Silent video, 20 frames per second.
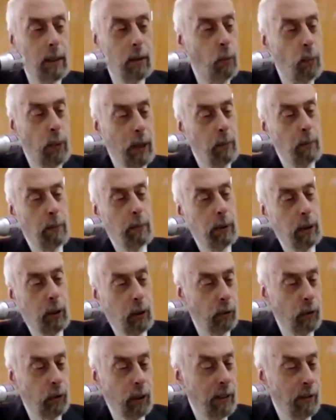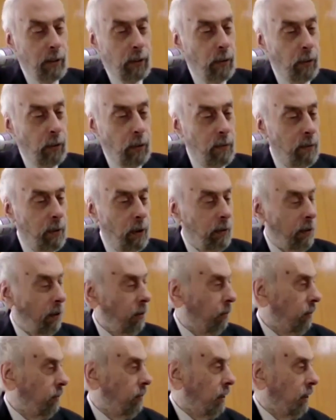When Cotonese is involved,
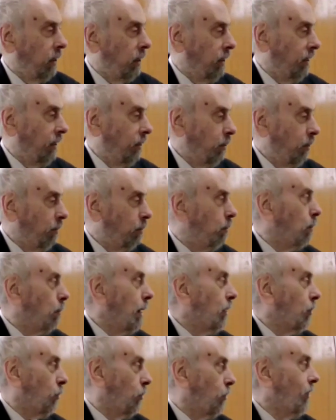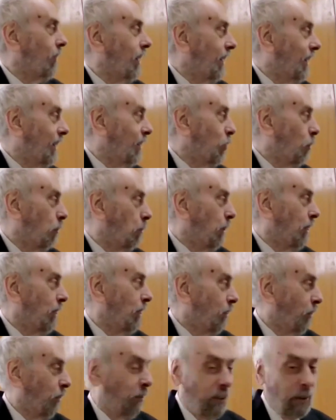it's very personal. The
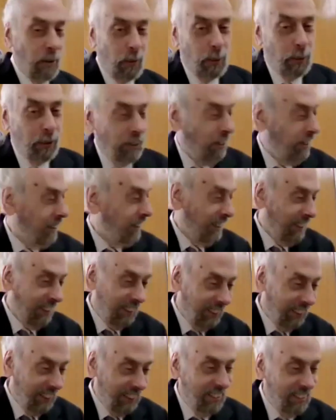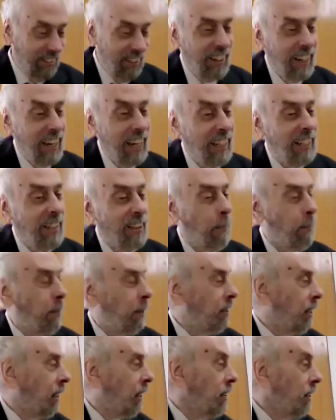opinion is sort of say anything
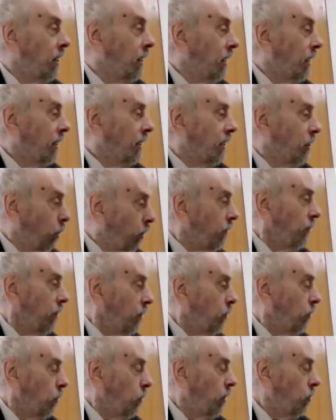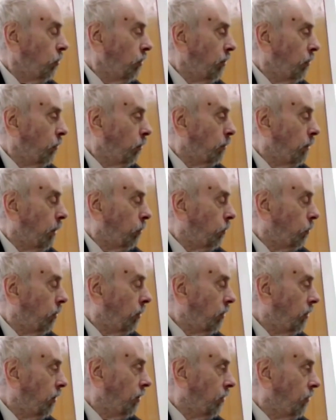on that. Your first question is about
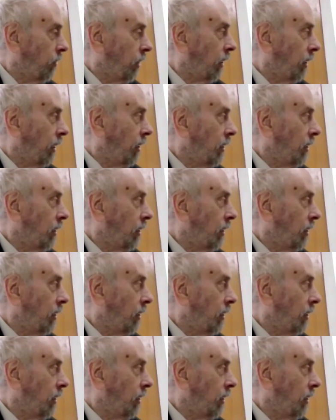what exactly?